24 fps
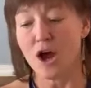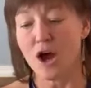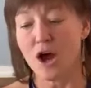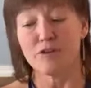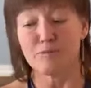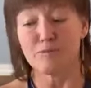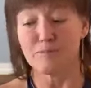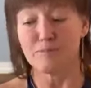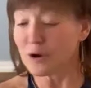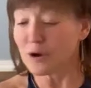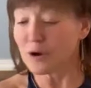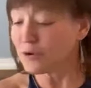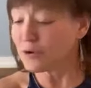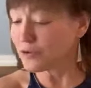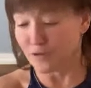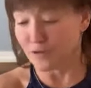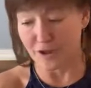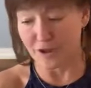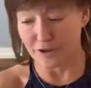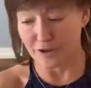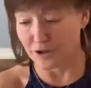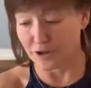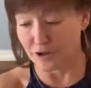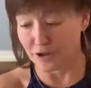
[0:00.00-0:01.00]
of both
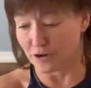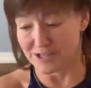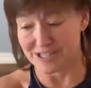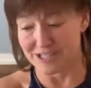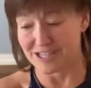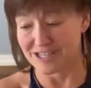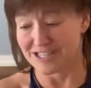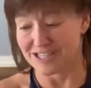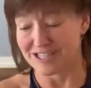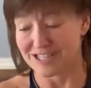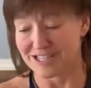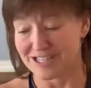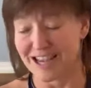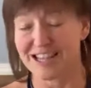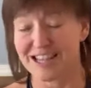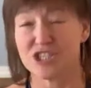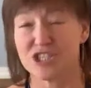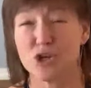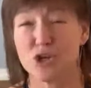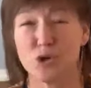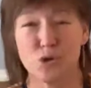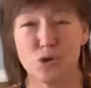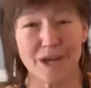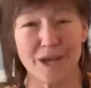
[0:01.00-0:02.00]
failure and
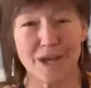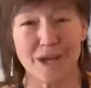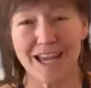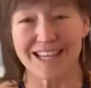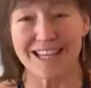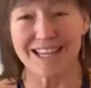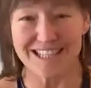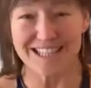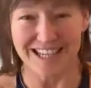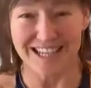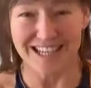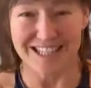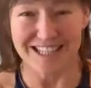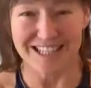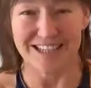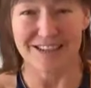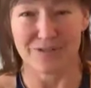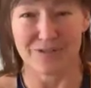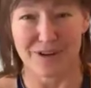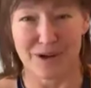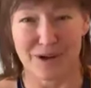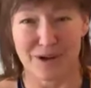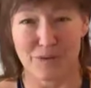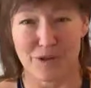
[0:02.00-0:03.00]
success. Who can't
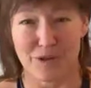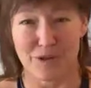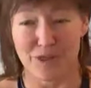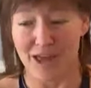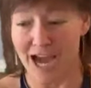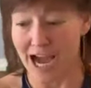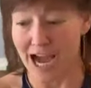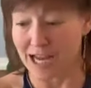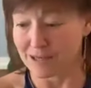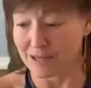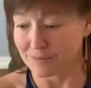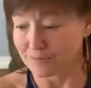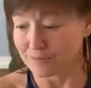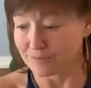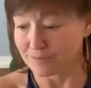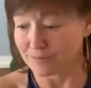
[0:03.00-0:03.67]
identify with that?